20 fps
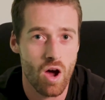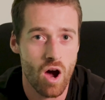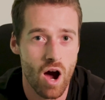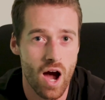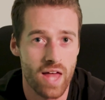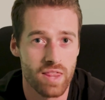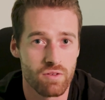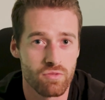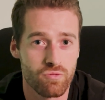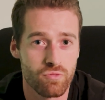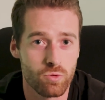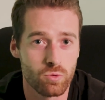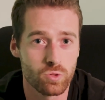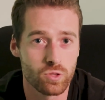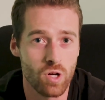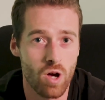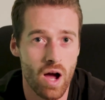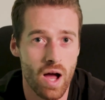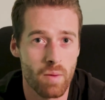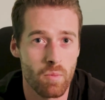either
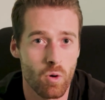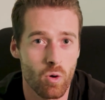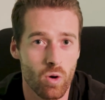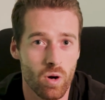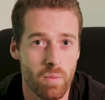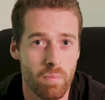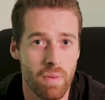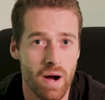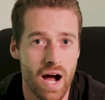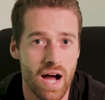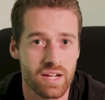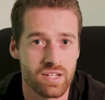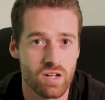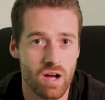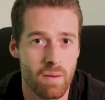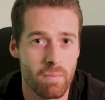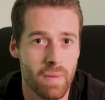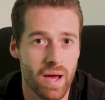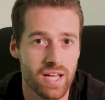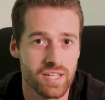full-time or on a
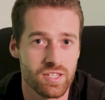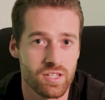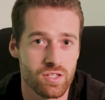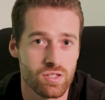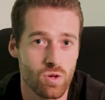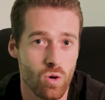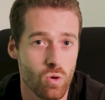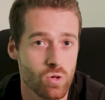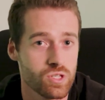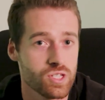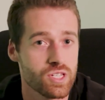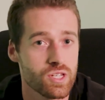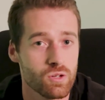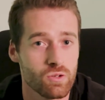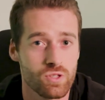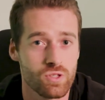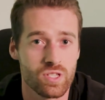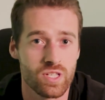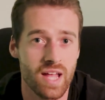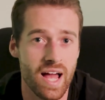part-time basis, or
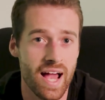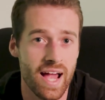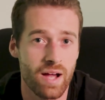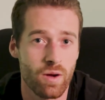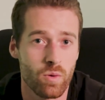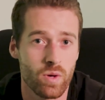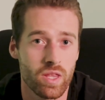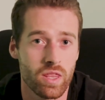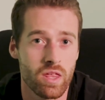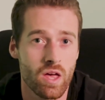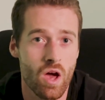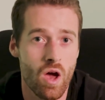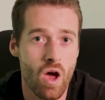still staying with